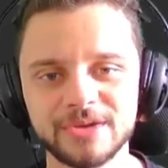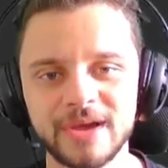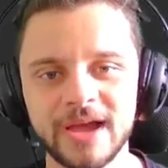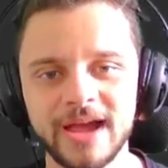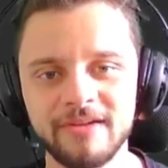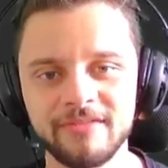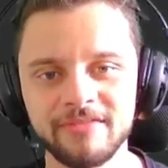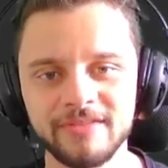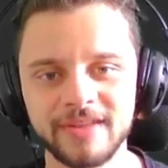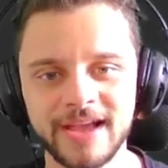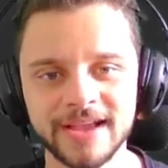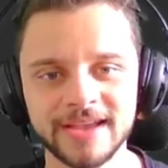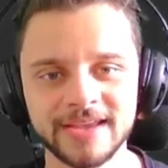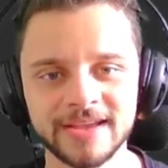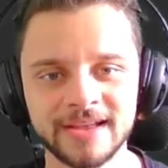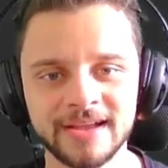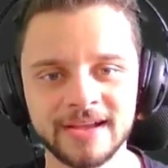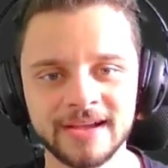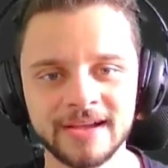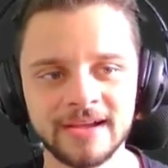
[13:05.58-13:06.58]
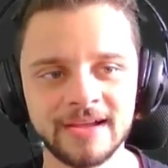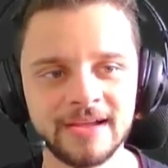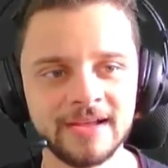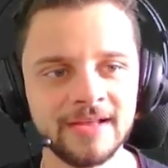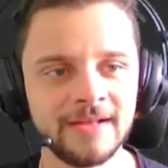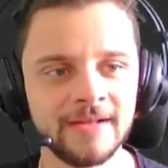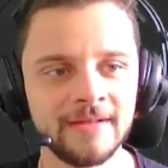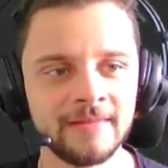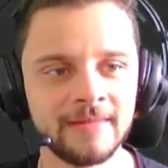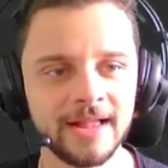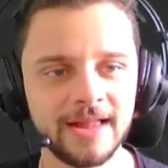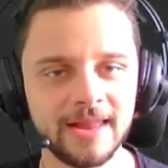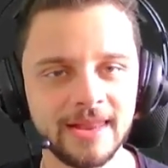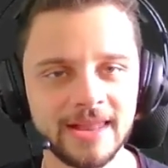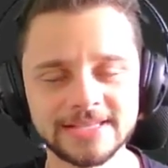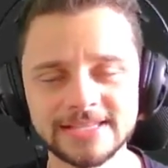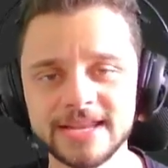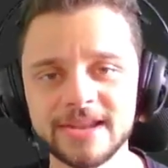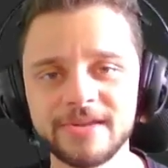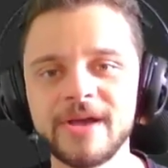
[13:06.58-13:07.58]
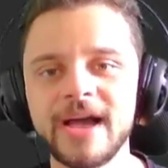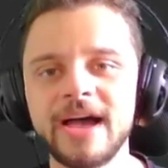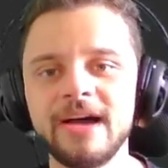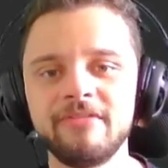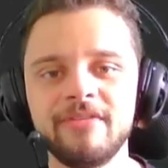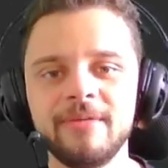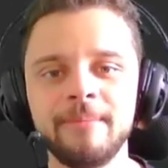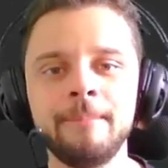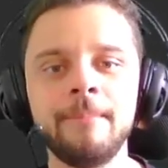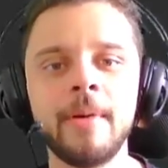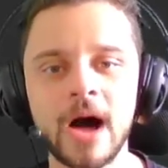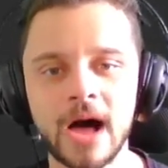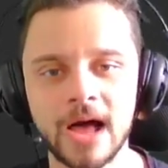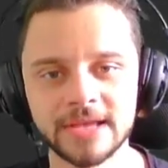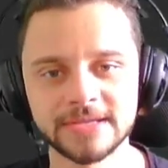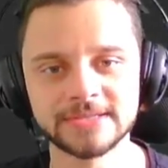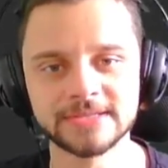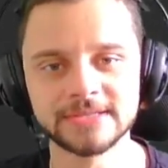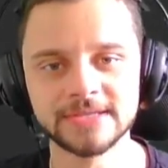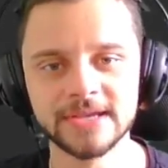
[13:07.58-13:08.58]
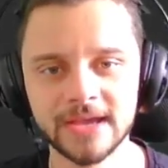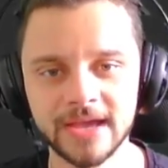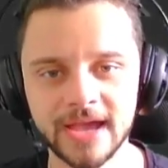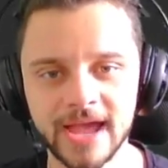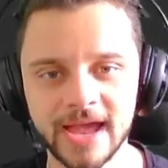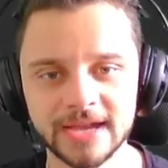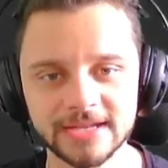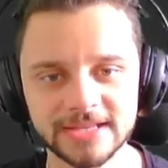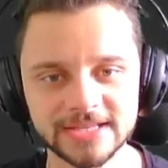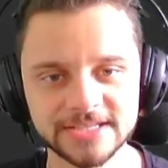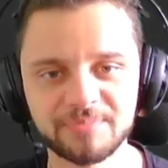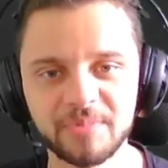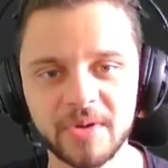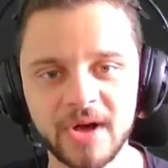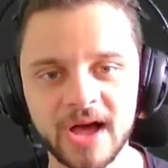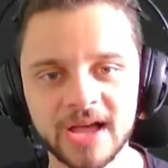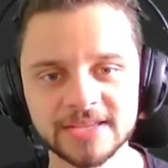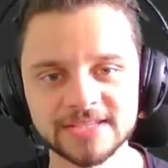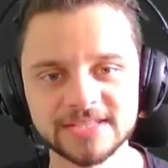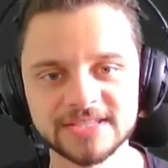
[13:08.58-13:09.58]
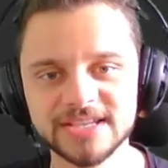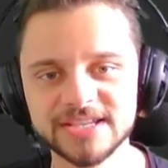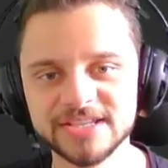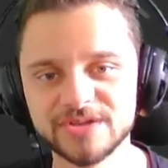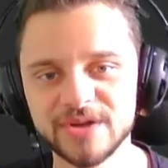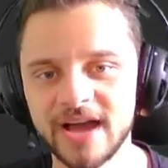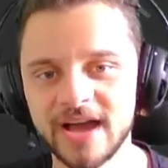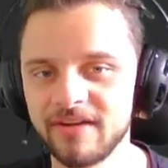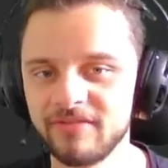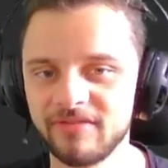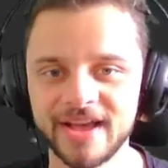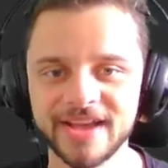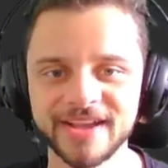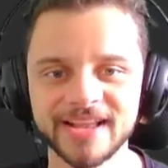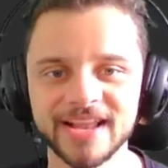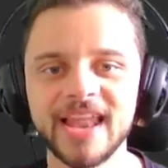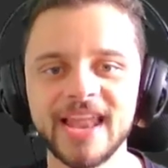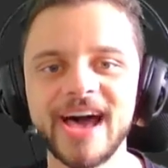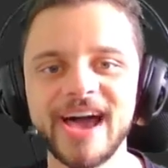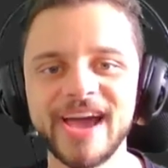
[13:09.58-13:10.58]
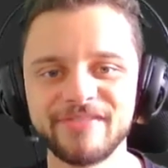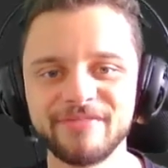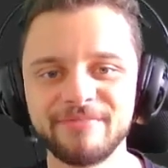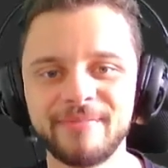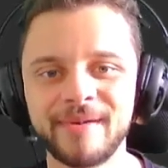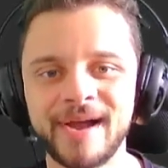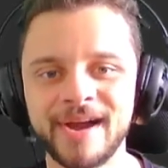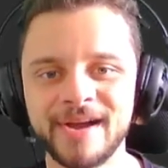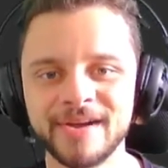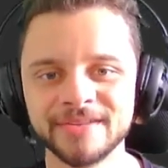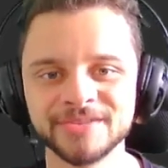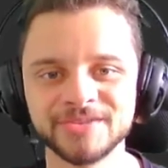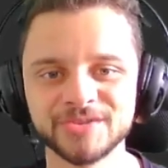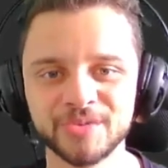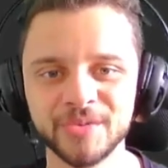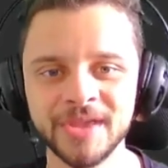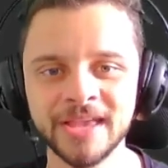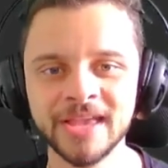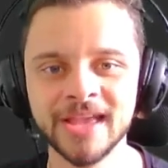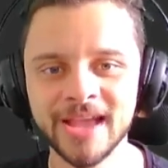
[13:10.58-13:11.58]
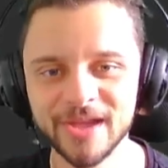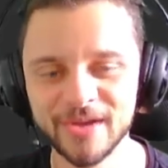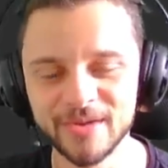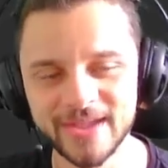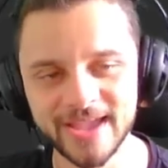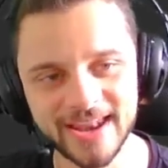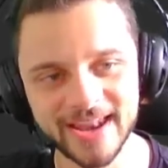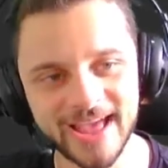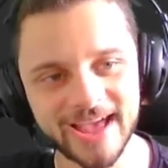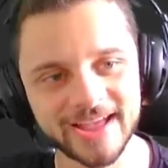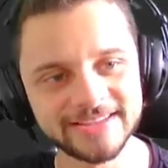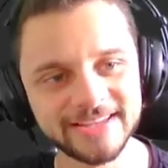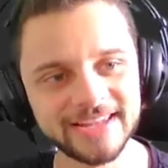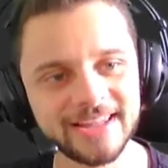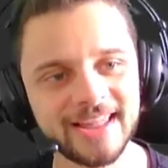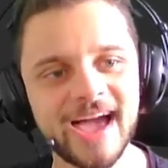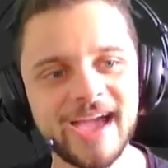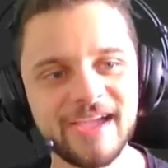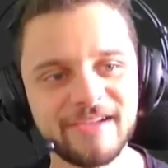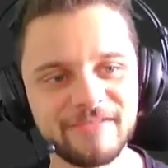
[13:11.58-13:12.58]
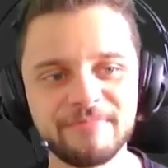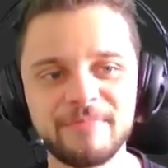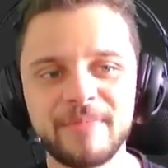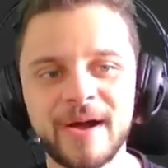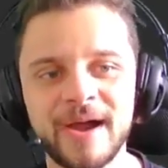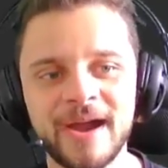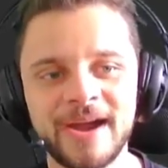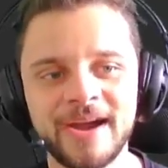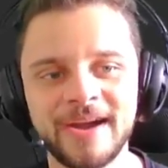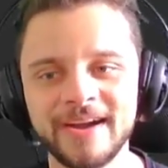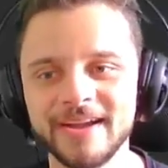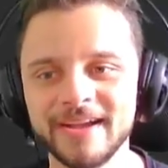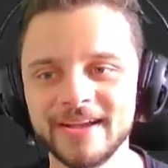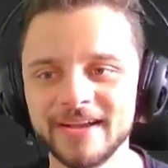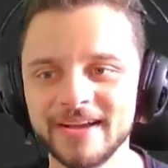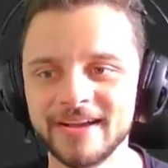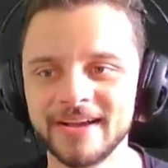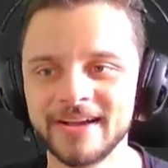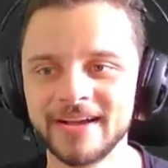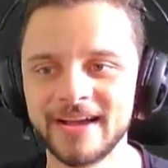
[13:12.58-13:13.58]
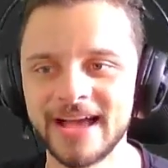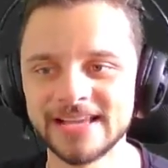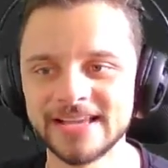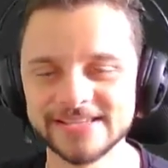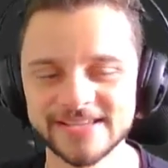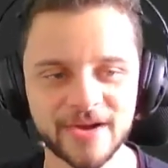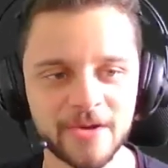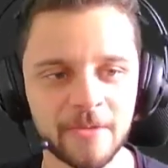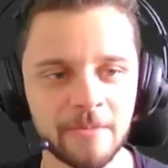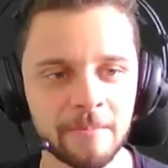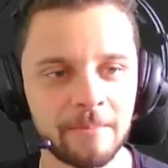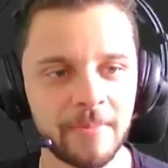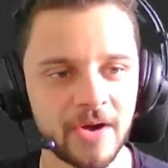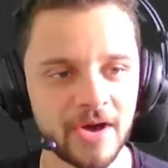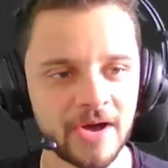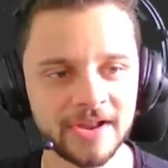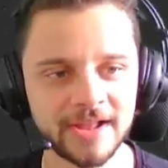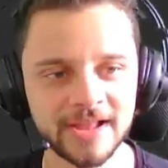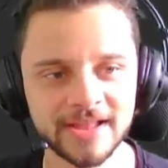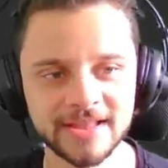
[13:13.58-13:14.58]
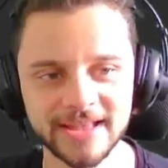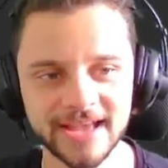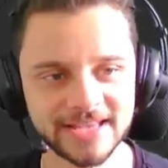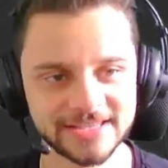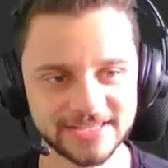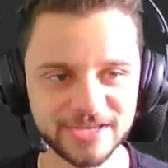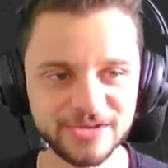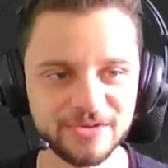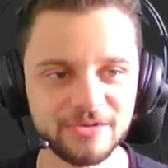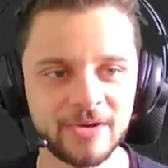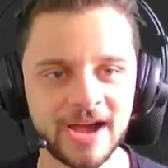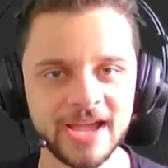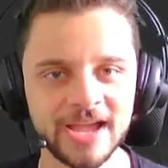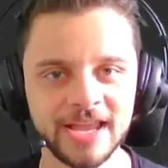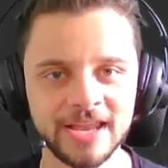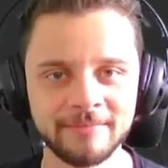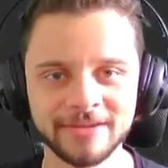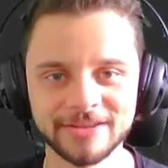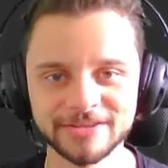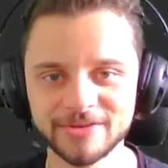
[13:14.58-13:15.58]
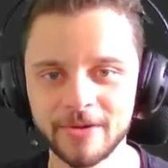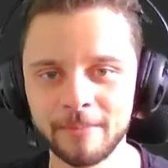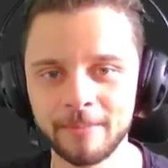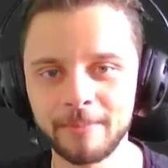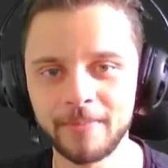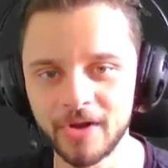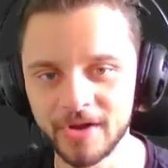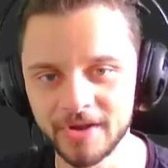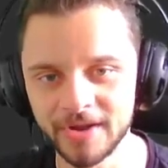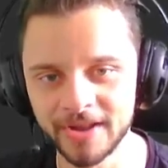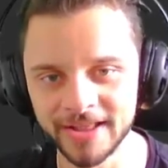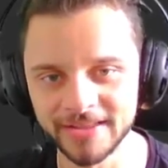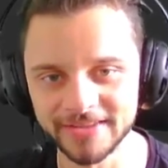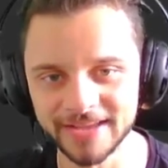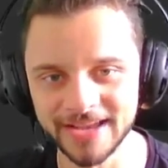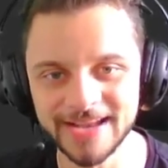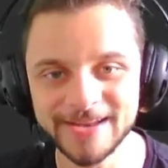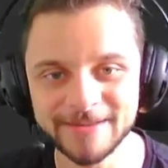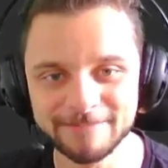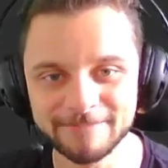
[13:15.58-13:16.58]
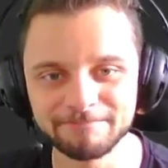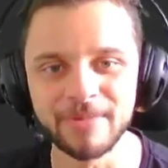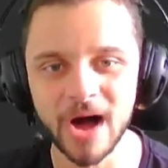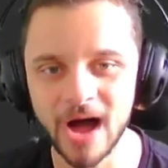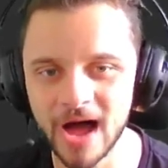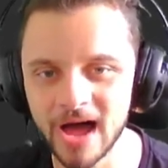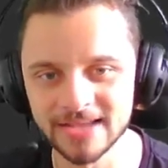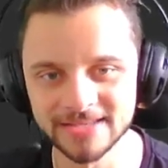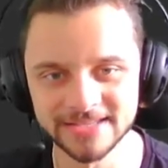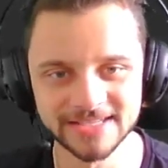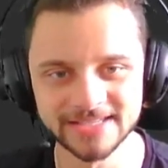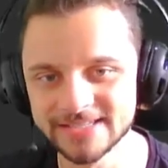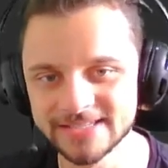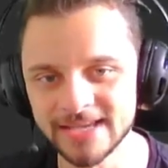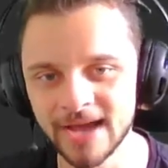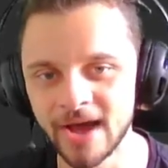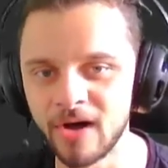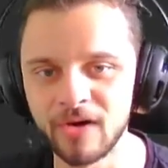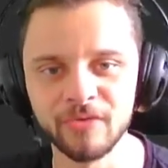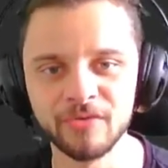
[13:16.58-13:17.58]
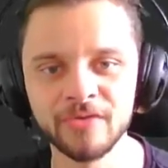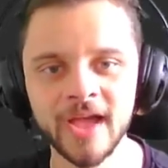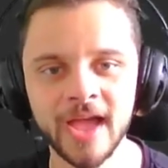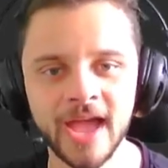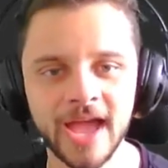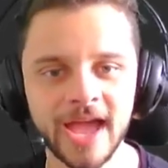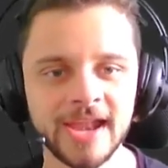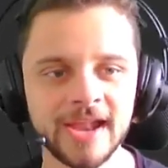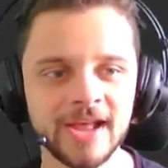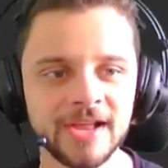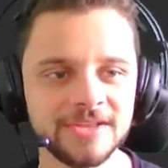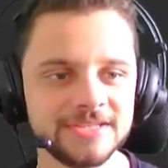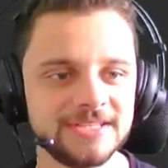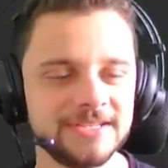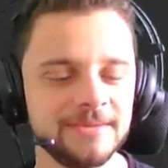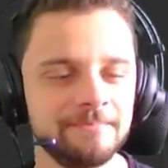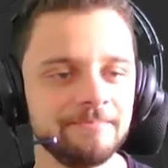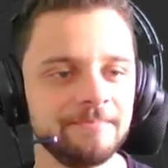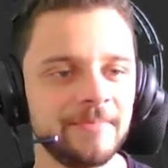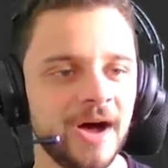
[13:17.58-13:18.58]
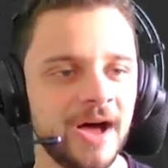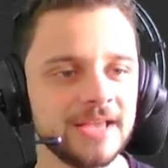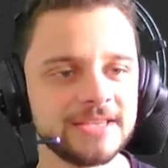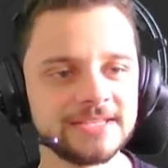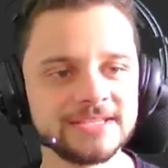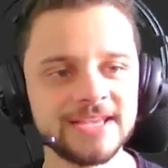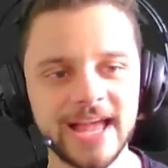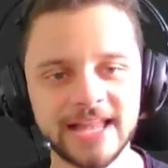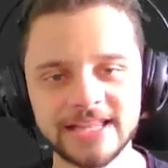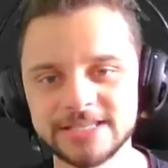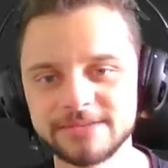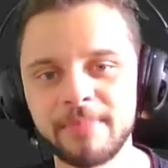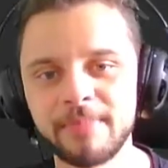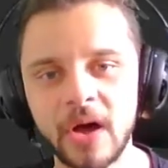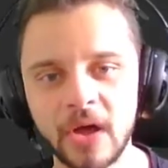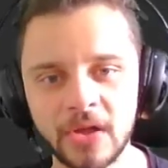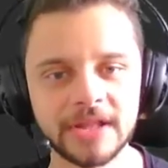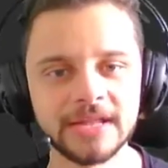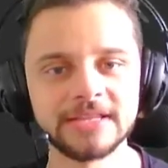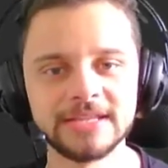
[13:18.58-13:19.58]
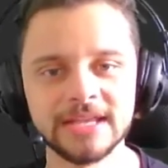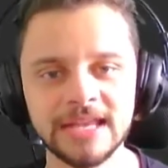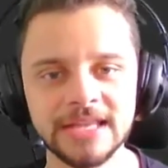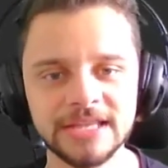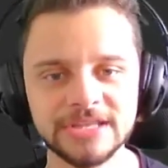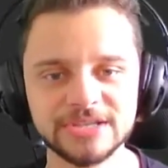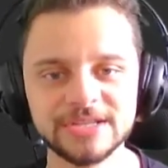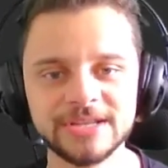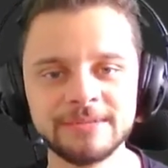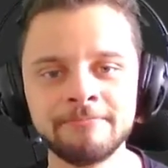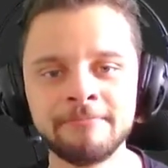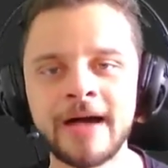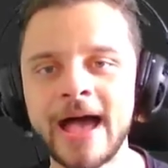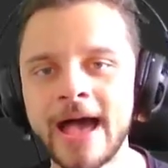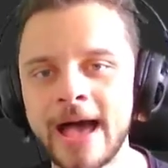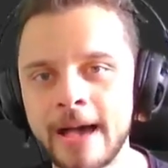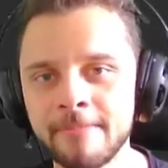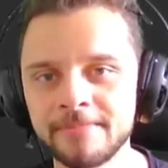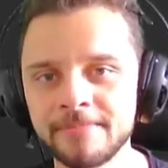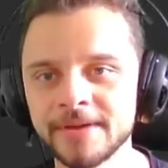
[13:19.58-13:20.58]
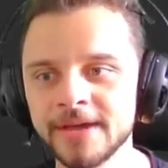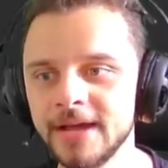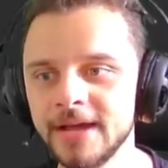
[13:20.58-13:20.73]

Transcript: to have like, let's say that you have a boss, and this boss needs to have like a life bar on screen. You can add the life bar as a component, as a UI element component in the boss itself, and once the boss gets spawned into the map,